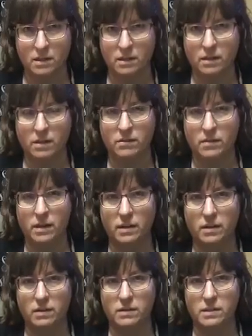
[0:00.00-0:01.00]
Give that a
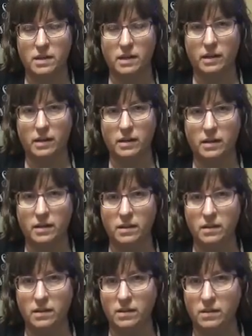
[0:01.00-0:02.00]
little
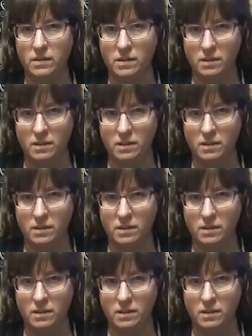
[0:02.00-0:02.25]
second.